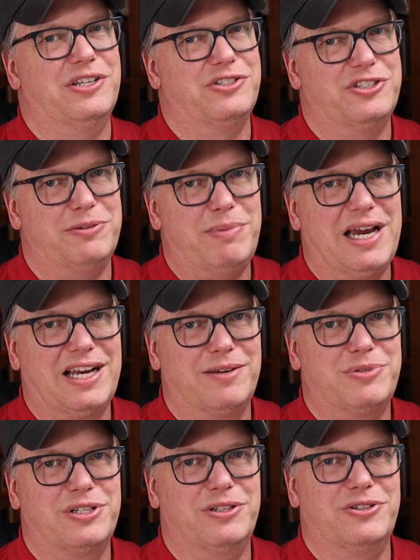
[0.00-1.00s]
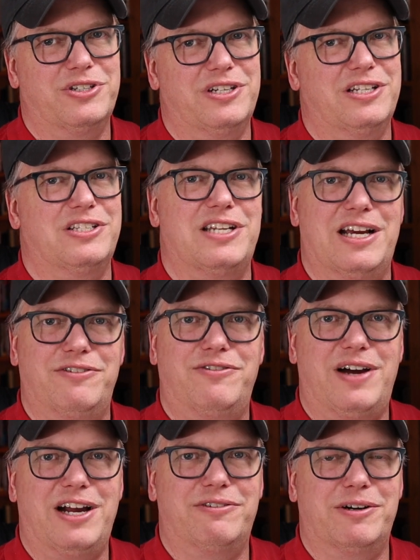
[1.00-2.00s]
this is a backup solution, it's not
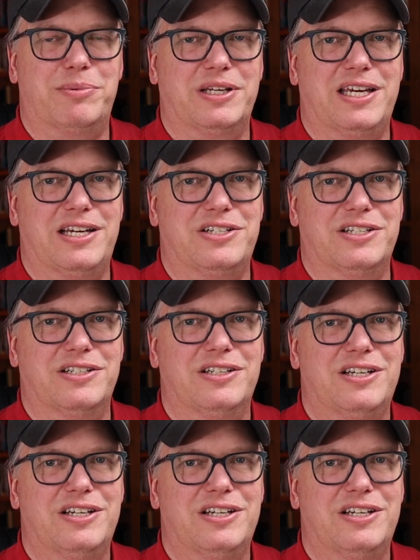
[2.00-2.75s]
file replication,